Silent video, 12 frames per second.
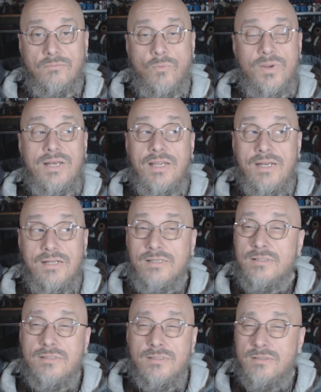What we need
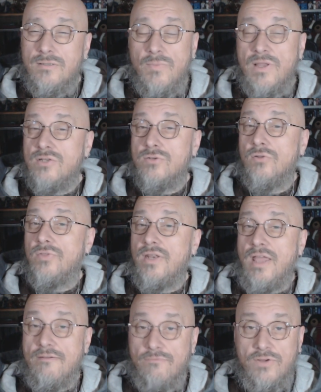is to make sure
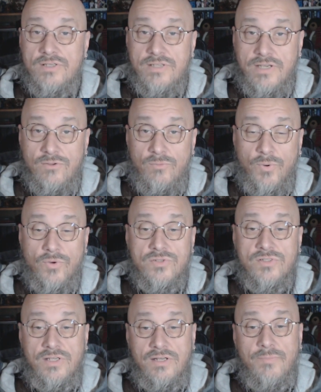that every single
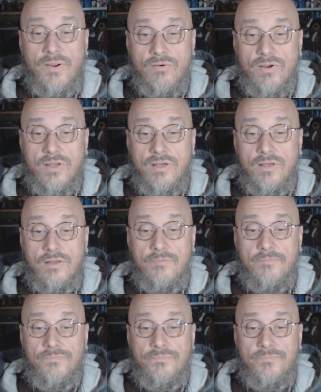person in America